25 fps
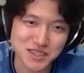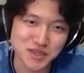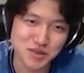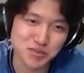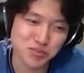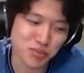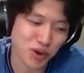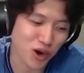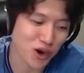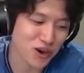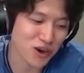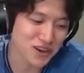
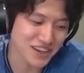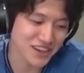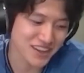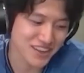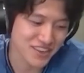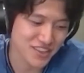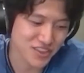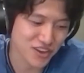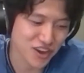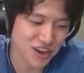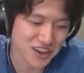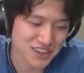the
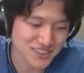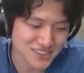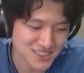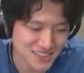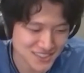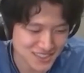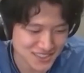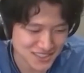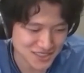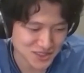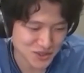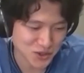parting
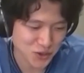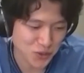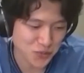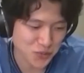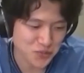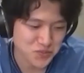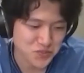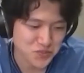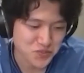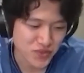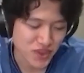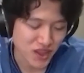thoughts.
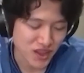So